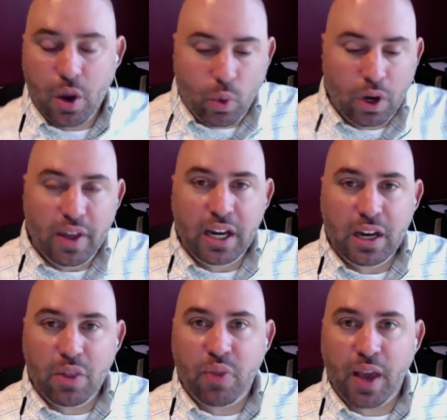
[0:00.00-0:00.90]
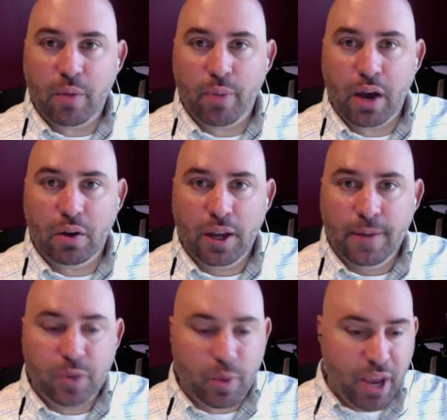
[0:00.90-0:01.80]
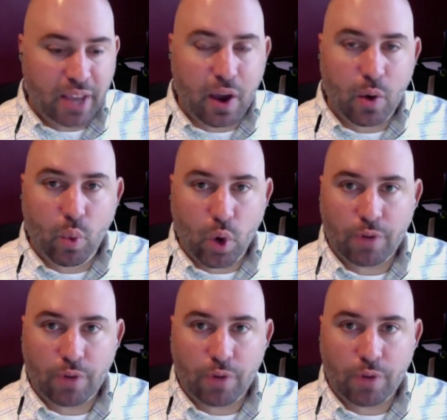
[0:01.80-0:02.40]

What do they need to think about to make that work